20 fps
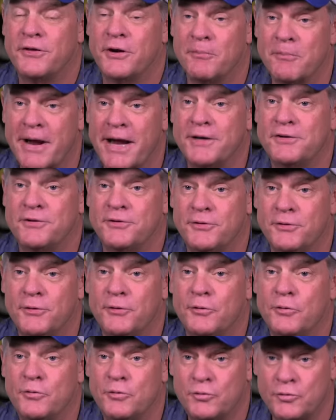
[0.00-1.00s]
They're made to
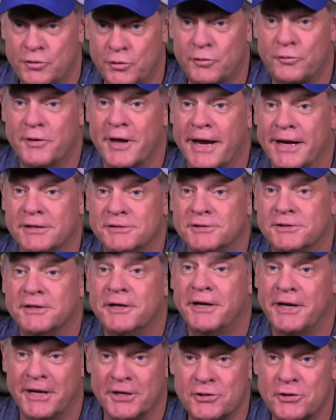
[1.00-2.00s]
do two things
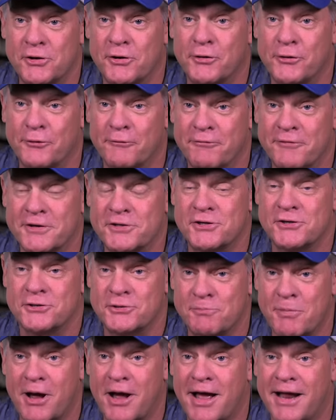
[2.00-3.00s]
get you to your fishing
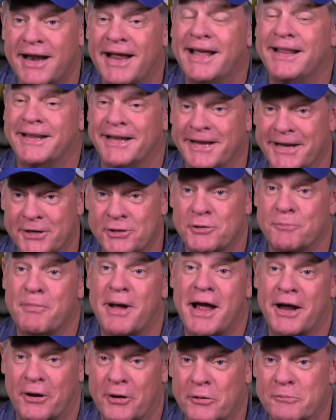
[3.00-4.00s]
spot and then get you
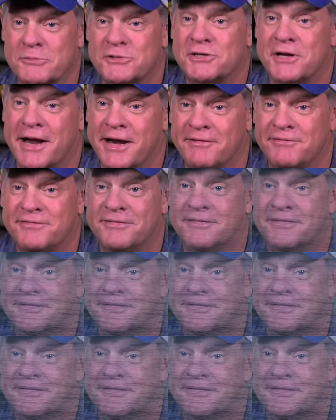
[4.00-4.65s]
back home safe.